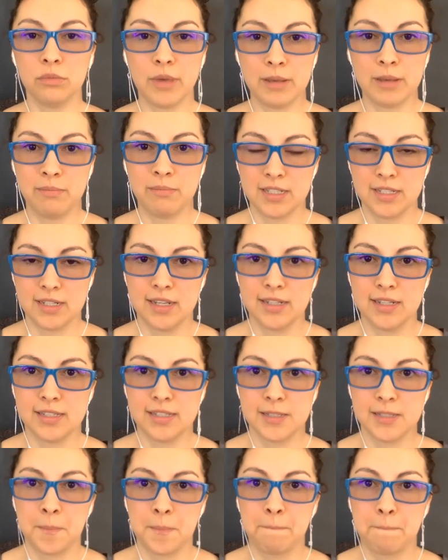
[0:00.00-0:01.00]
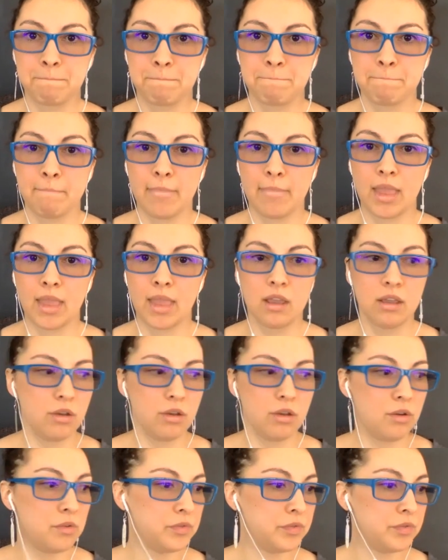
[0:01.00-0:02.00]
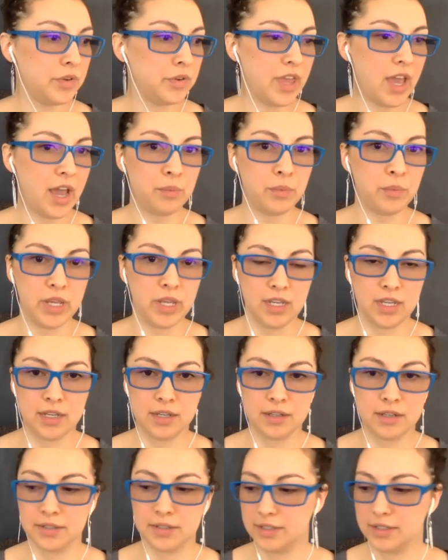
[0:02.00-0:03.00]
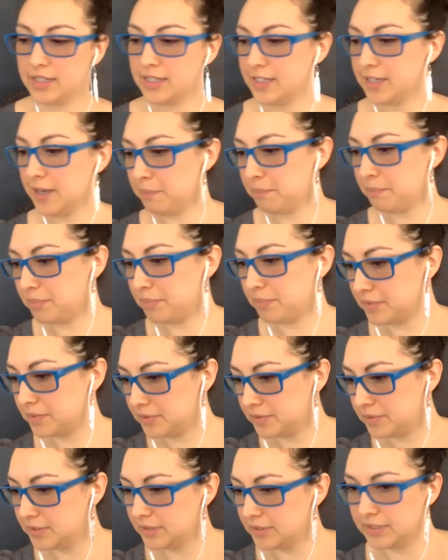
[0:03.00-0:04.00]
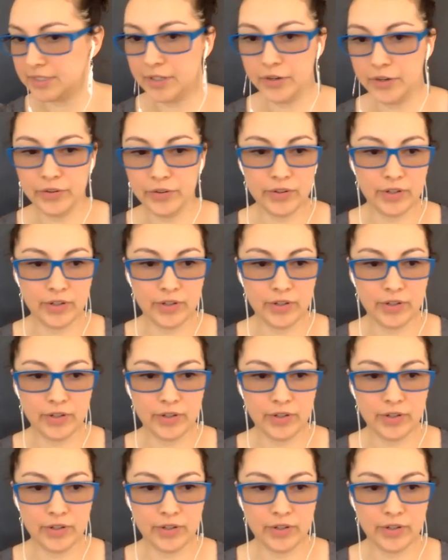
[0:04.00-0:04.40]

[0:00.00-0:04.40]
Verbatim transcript: My Business for that. All right. Week. Yep. Cool.